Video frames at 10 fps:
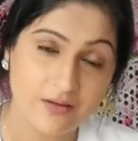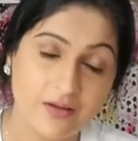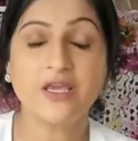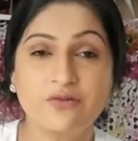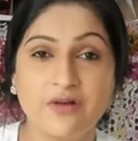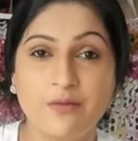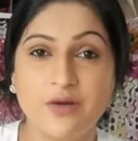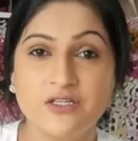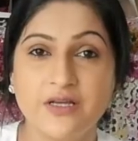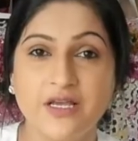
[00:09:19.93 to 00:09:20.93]
Thank you very
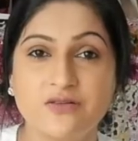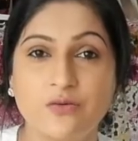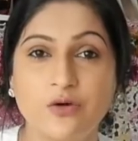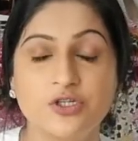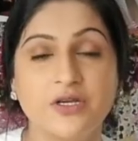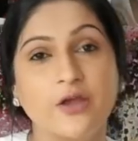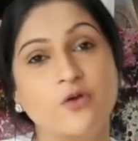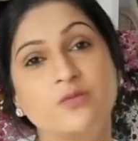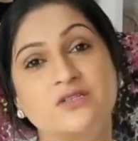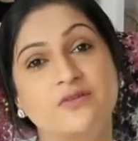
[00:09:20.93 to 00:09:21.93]
much, guys, for watching. I
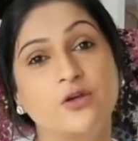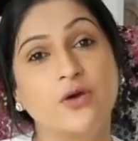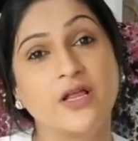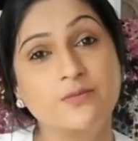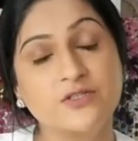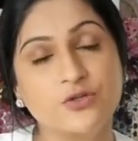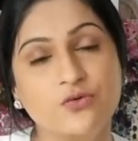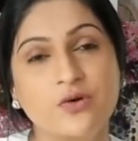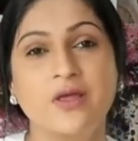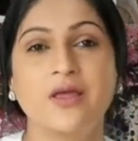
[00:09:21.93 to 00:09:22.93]
hope this video helps you